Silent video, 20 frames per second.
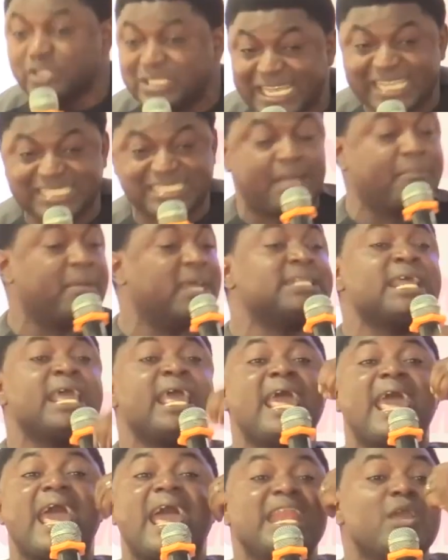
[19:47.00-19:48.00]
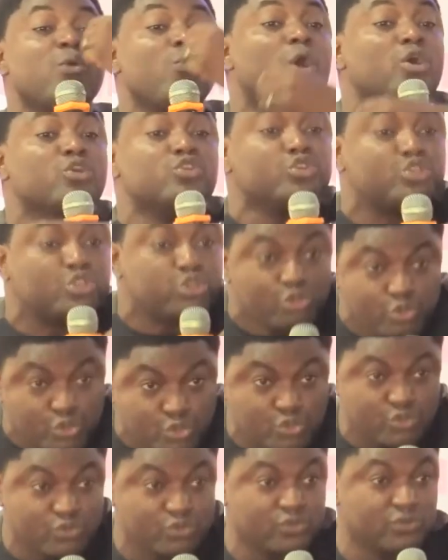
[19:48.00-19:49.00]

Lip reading: New Testament? Anyone you choose.